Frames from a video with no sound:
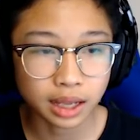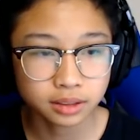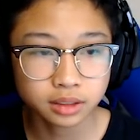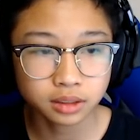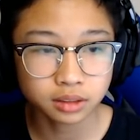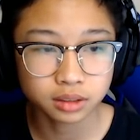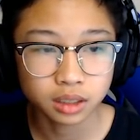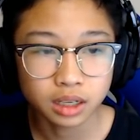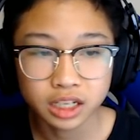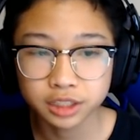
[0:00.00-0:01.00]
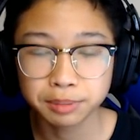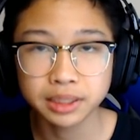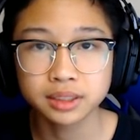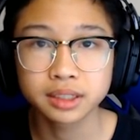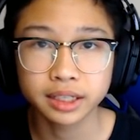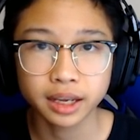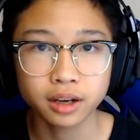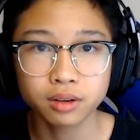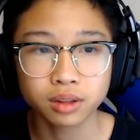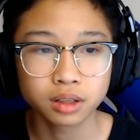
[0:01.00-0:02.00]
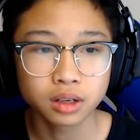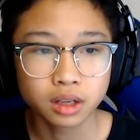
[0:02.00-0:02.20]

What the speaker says: essence is basically health.